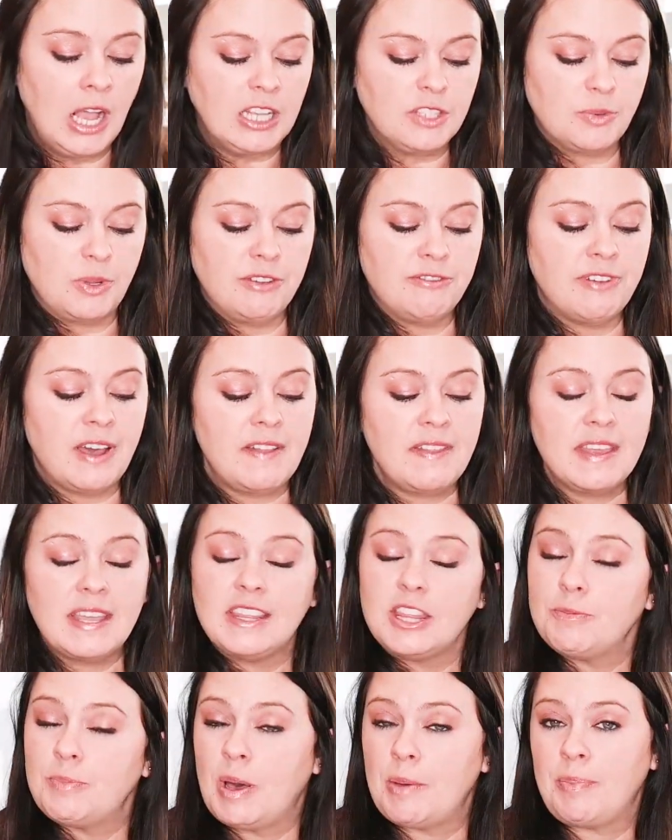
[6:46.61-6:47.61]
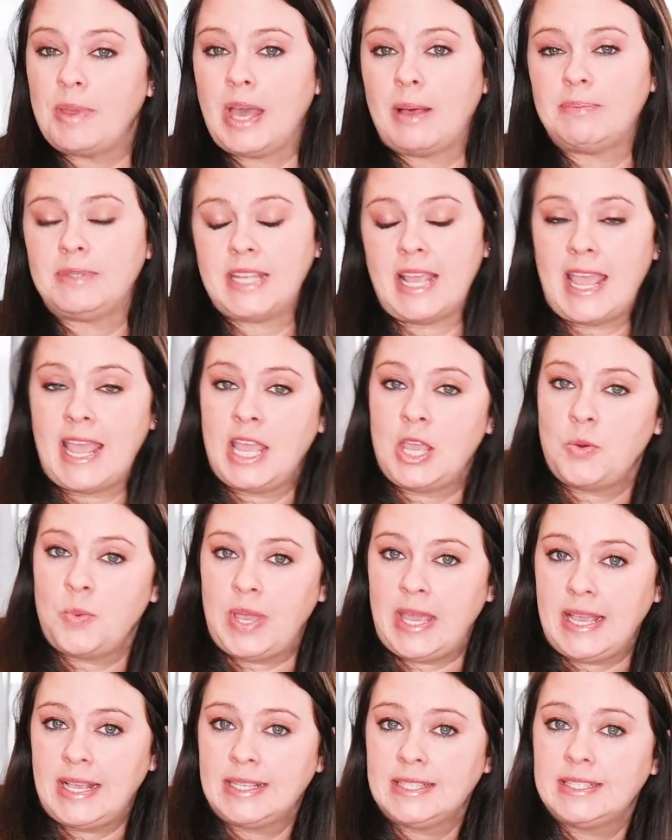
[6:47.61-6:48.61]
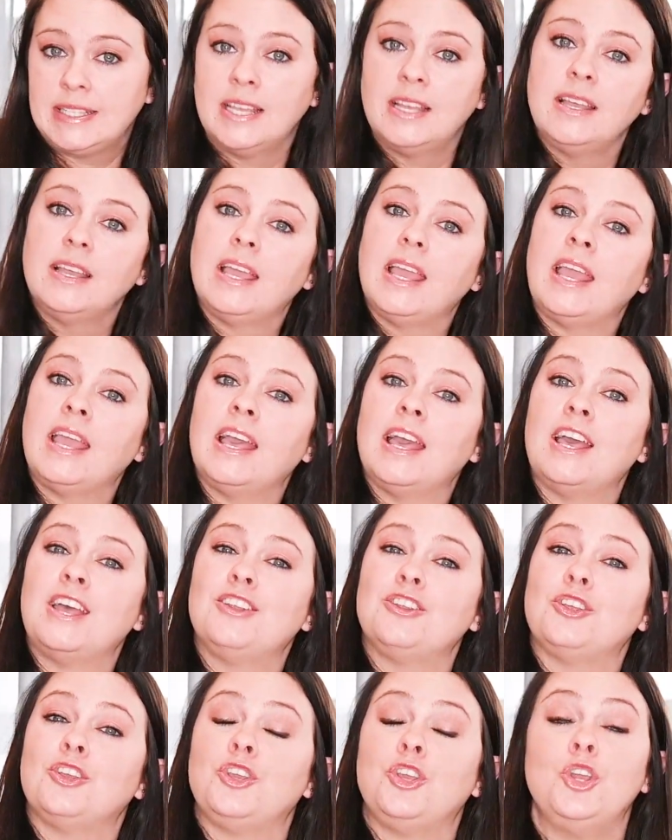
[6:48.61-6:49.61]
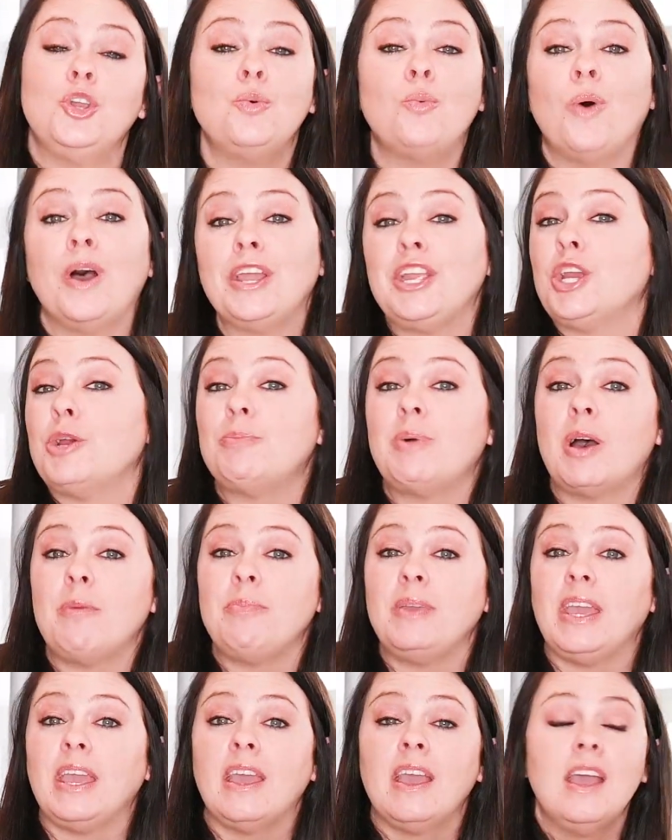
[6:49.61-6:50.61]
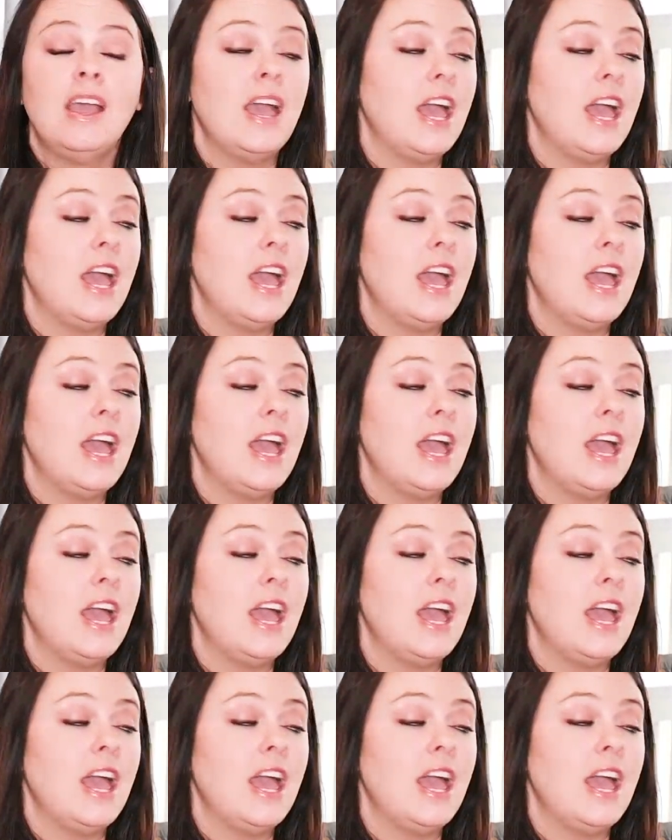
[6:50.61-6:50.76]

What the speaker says: So we finally get the puppy up to 8 weeks, and you want your puppy,